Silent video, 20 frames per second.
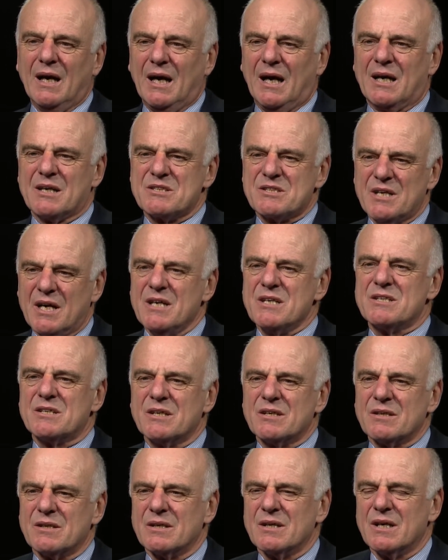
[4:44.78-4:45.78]
I'd say
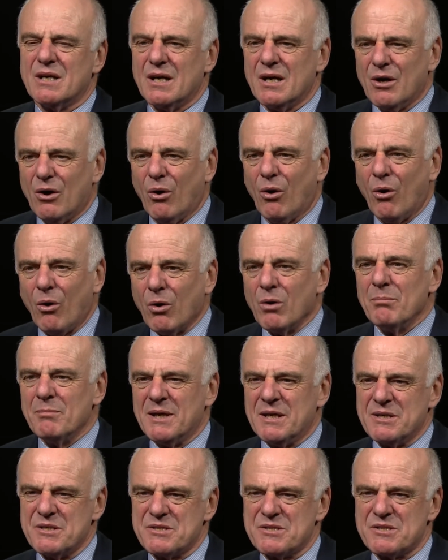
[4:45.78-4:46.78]
to all
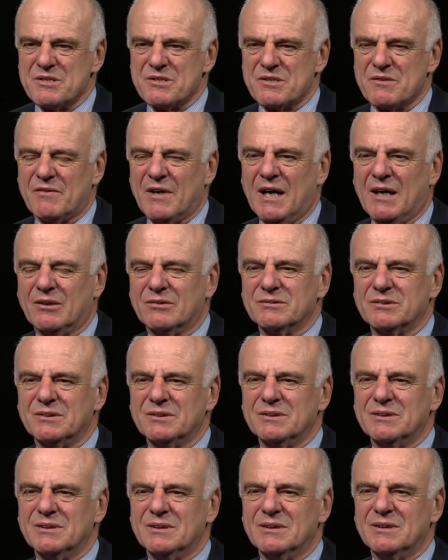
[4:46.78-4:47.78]
ministers of health
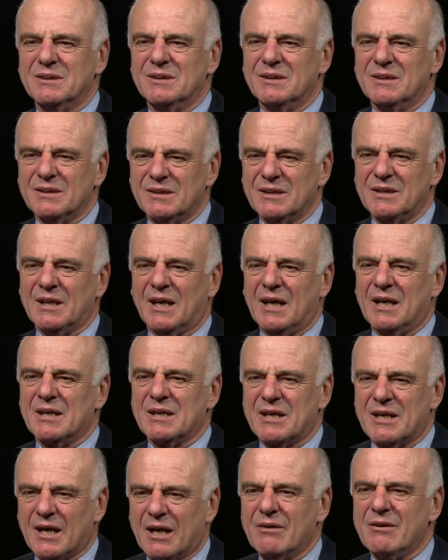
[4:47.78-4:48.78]
that I
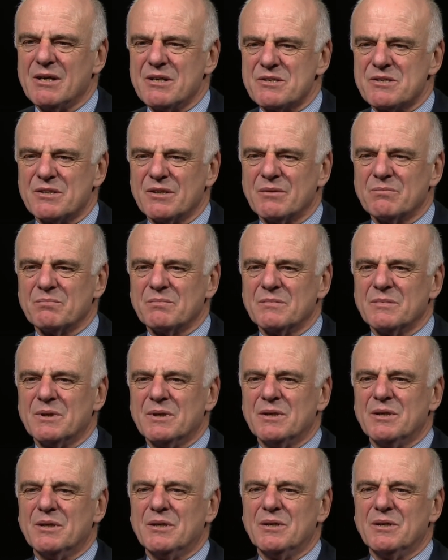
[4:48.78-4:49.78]
encourage them
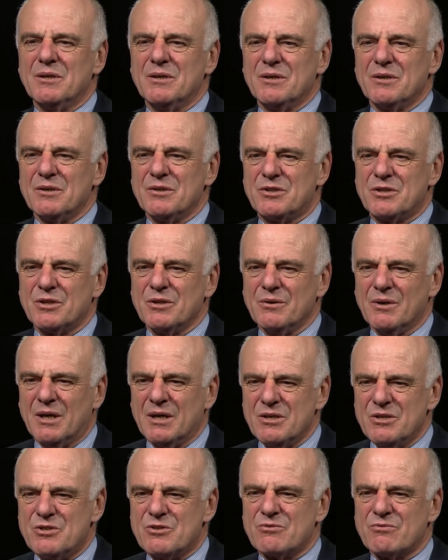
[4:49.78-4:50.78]
to
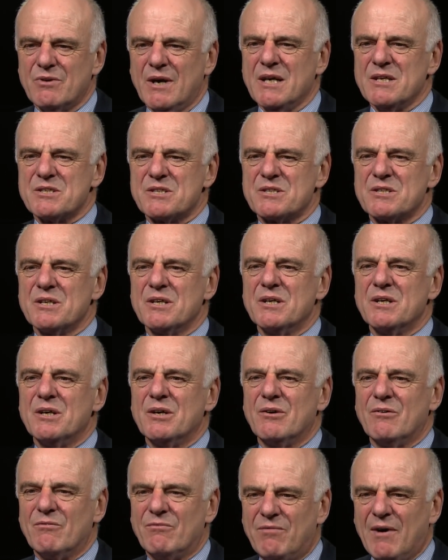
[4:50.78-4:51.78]
address
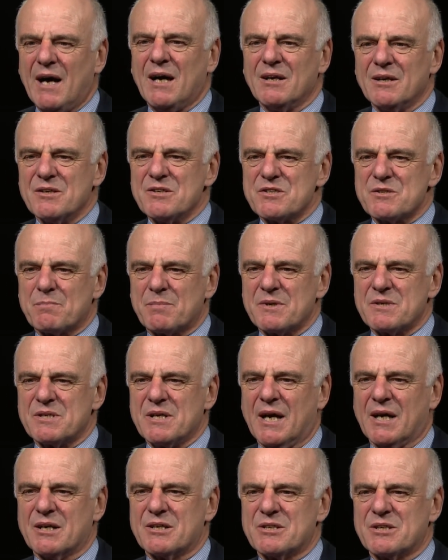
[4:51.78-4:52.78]
violence
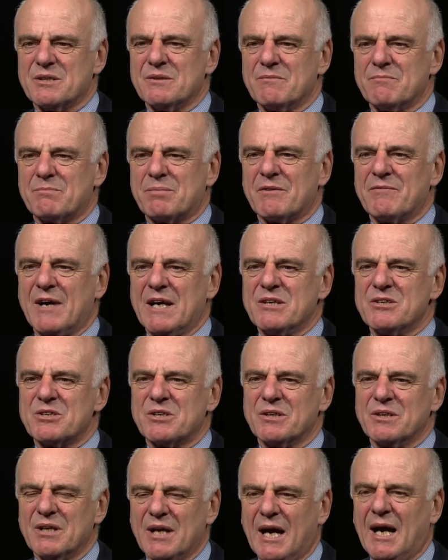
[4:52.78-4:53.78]
protection,
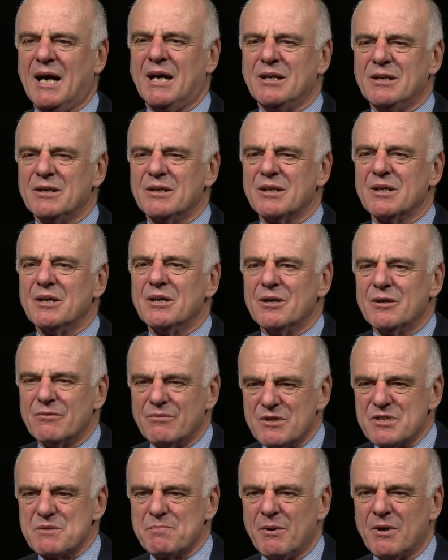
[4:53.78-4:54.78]
prevention and
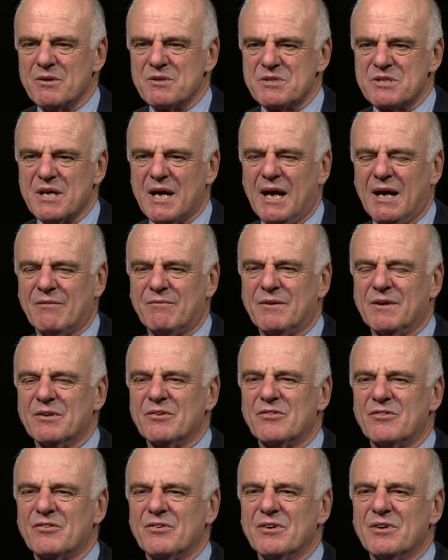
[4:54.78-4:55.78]
response
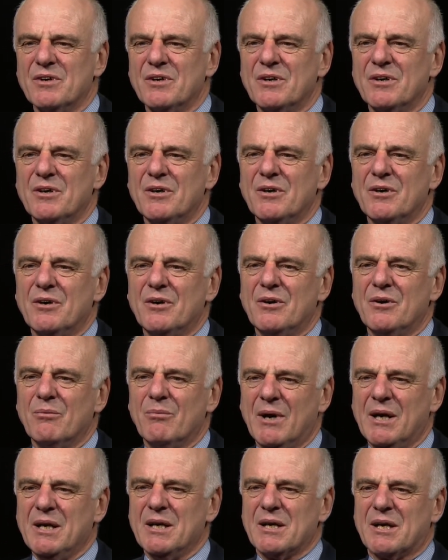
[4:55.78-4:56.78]
efforts
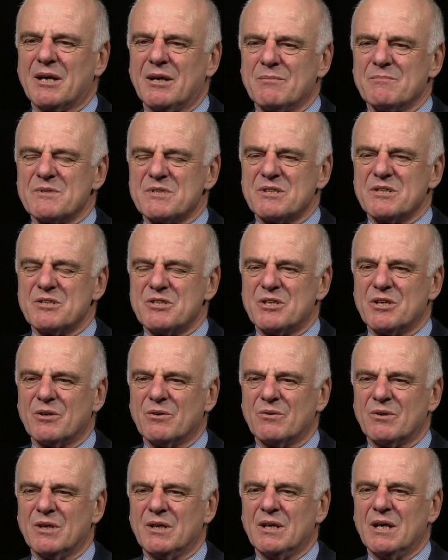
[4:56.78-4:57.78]
when it comes to
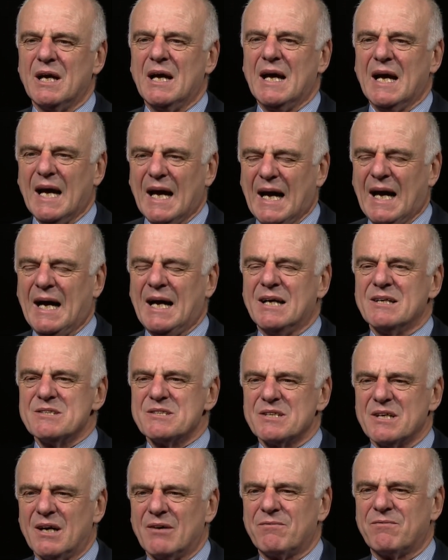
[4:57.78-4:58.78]
children
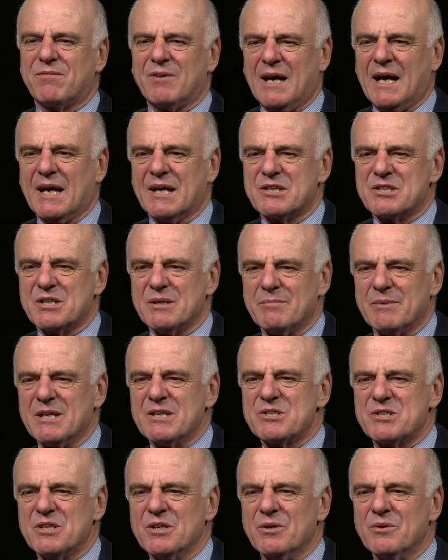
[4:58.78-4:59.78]
as a flagship
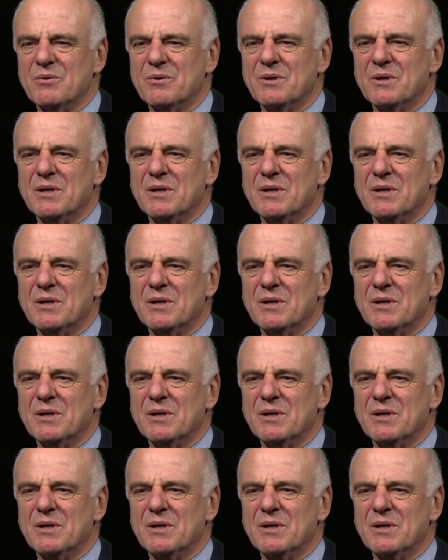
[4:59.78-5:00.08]
issue.